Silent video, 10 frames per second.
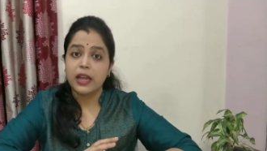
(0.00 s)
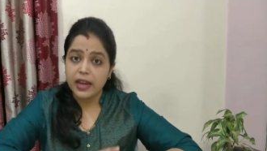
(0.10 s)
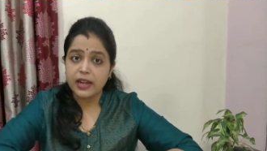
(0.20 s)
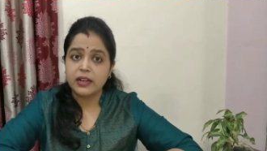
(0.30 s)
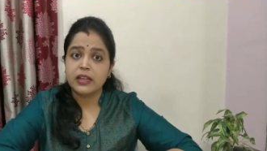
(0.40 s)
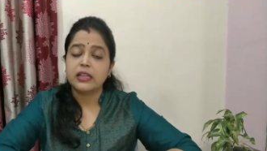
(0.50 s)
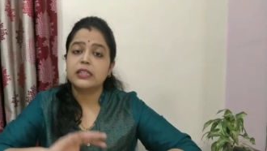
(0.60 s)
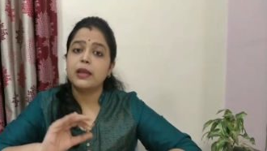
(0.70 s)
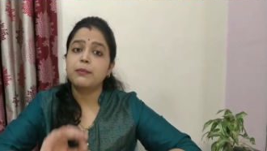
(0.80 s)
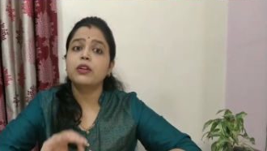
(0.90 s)
And
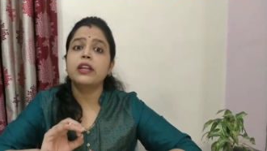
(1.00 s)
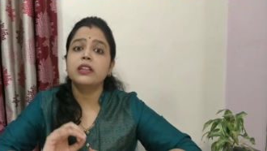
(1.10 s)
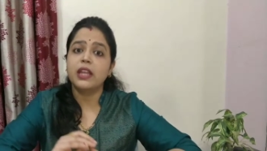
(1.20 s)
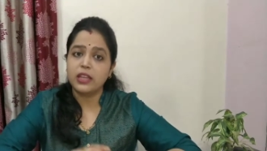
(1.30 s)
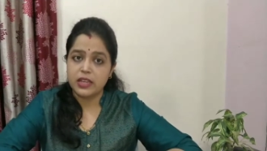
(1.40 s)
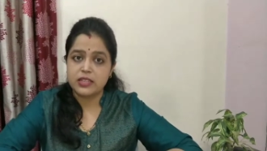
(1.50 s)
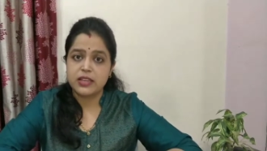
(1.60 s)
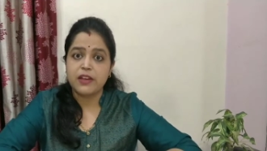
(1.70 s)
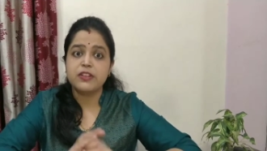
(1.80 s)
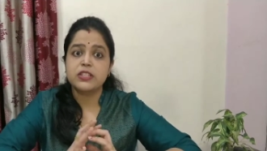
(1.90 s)
the important thing
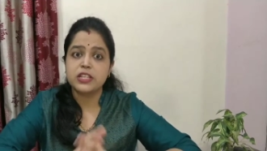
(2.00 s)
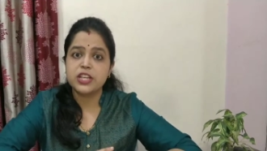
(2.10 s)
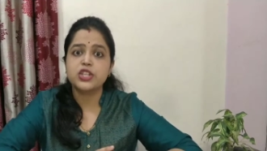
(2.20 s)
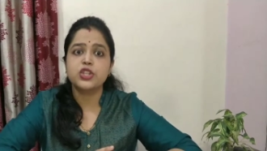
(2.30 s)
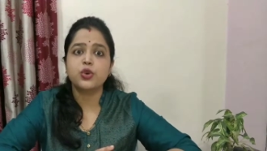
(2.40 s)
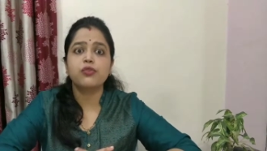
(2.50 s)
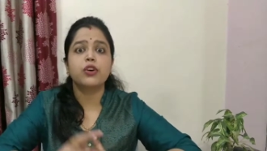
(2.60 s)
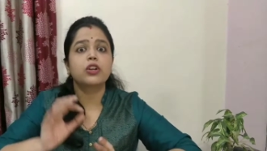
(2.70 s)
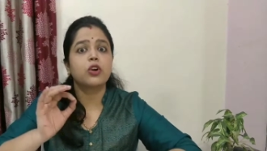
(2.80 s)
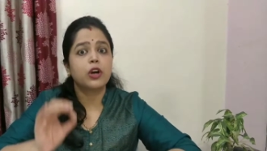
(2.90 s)
is, I will suggest you
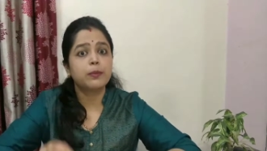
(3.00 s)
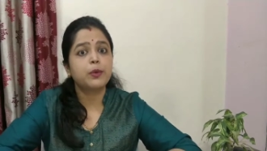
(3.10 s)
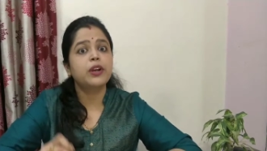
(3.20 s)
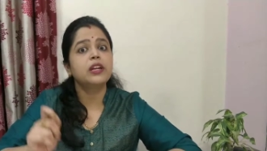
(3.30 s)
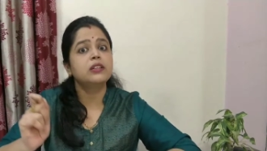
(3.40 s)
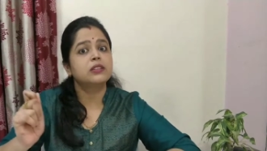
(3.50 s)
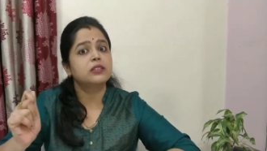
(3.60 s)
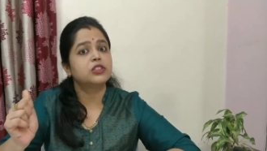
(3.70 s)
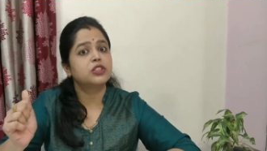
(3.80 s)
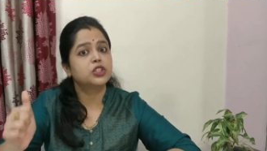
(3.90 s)
for corporate
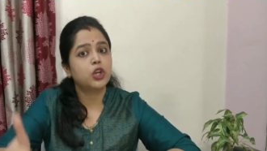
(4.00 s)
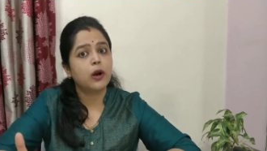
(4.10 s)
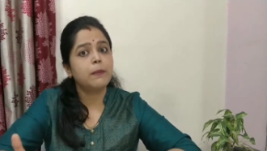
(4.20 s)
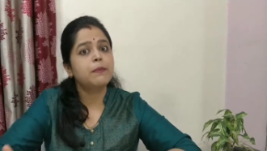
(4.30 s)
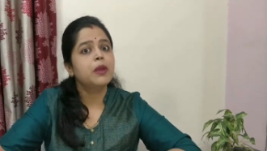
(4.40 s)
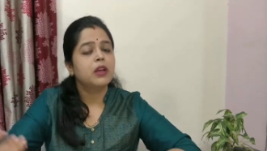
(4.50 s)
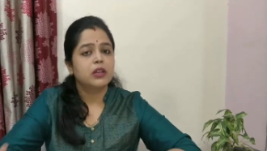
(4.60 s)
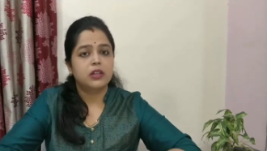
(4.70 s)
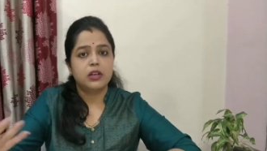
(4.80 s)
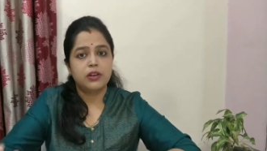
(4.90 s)
job
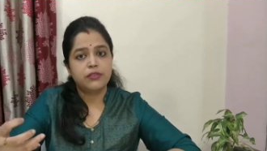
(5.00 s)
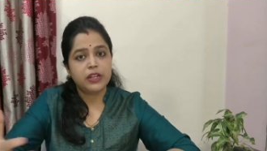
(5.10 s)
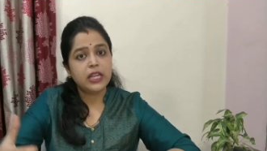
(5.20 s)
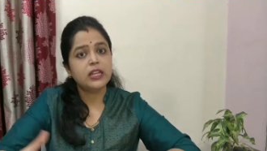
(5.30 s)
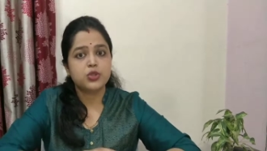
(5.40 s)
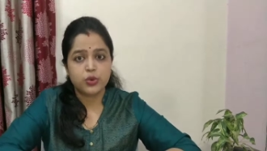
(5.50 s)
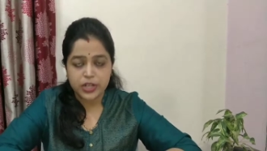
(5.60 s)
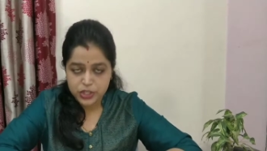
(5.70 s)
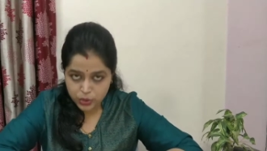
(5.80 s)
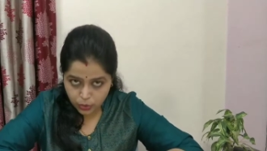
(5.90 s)
willing
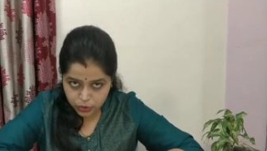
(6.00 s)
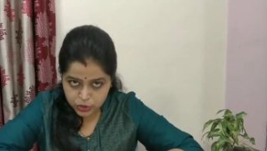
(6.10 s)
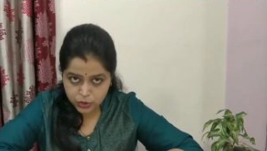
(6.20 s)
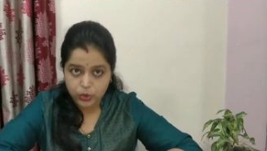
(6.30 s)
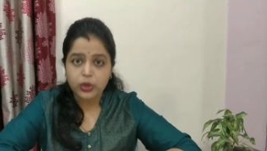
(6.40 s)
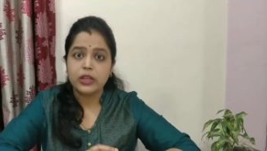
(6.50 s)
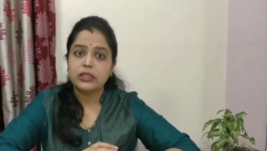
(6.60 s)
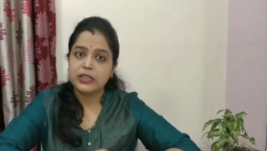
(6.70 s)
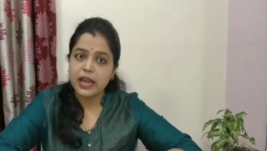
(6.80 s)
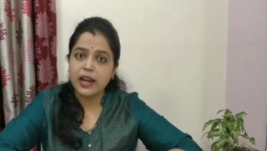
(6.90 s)
students also,
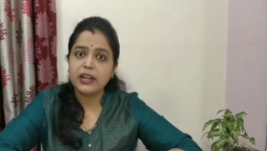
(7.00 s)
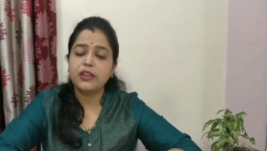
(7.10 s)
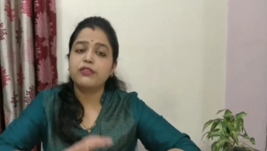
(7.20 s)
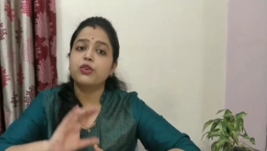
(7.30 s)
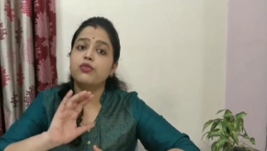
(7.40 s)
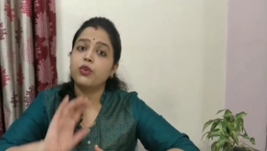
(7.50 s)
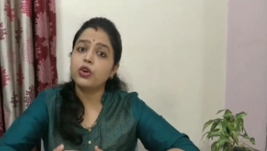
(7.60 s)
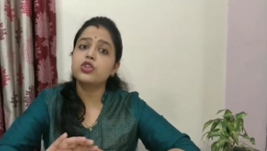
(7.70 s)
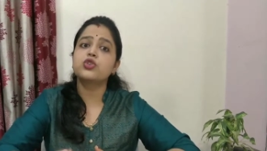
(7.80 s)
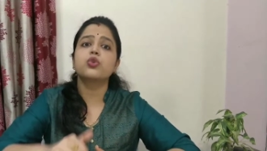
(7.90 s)
that if you
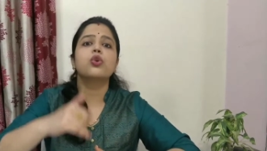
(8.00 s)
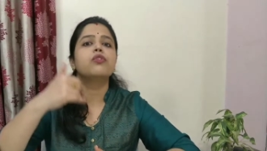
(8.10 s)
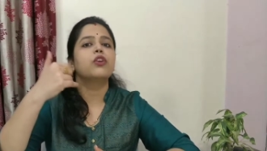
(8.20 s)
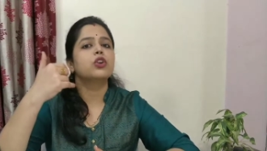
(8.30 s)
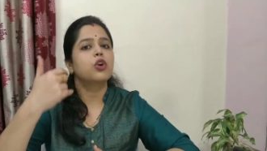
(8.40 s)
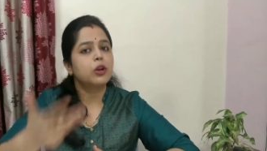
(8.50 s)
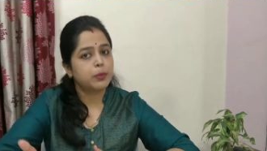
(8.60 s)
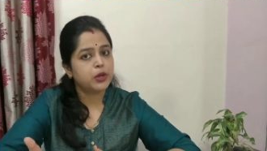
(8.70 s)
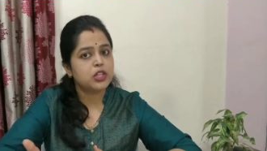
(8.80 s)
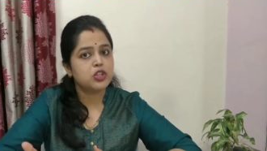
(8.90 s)
want to go for
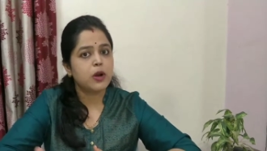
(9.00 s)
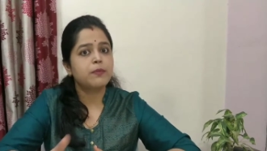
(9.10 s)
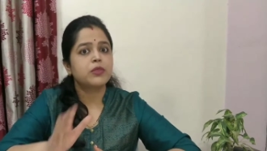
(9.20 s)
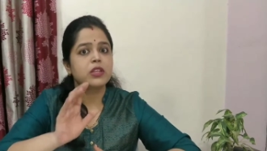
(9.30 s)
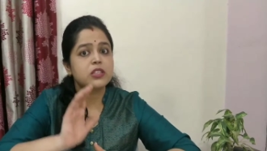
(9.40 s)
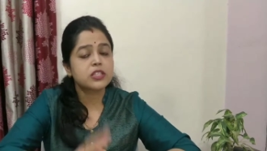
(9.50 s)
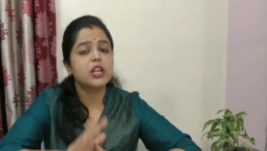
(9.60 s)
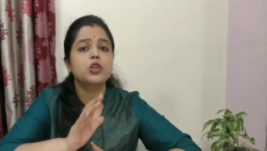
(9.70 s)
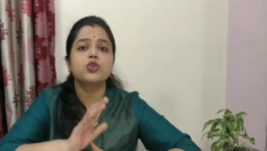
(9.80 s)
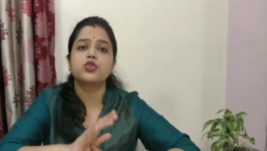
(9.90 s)
corporate job,
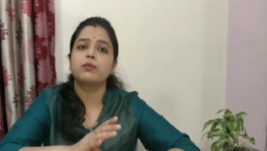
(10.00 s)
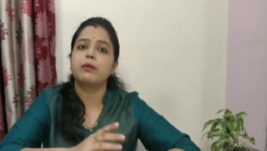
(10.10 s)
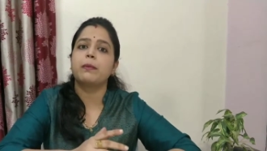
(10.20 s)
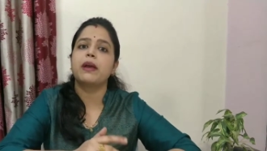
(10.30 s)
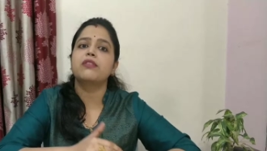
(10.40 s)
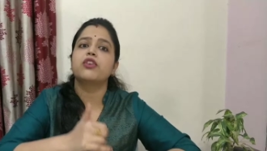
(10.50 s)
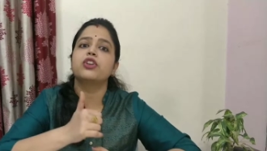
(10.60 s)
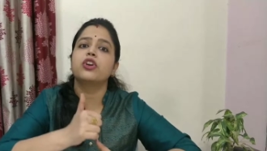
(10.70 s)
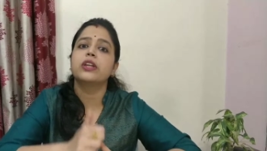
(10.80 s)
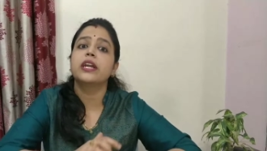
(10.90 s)
still you should prepare for
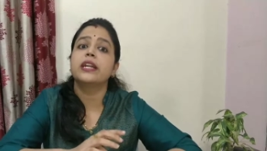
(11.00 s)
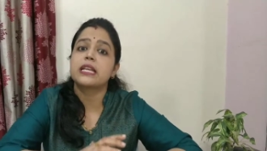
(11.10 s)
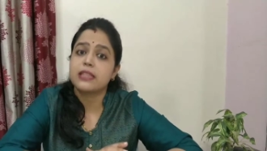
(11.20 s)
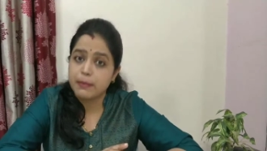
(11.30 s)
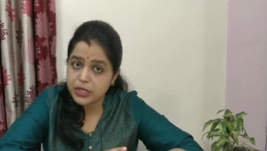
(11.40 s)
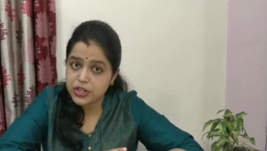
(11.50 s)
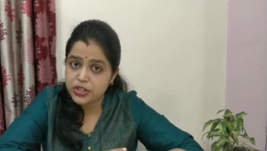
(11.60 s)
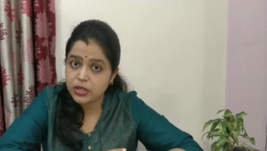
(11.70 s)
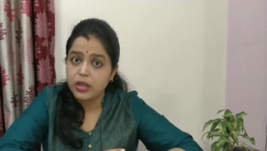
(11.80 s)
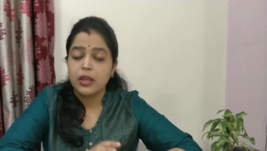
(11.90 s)
your GATE
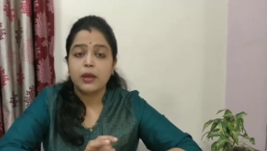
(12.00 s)
examination,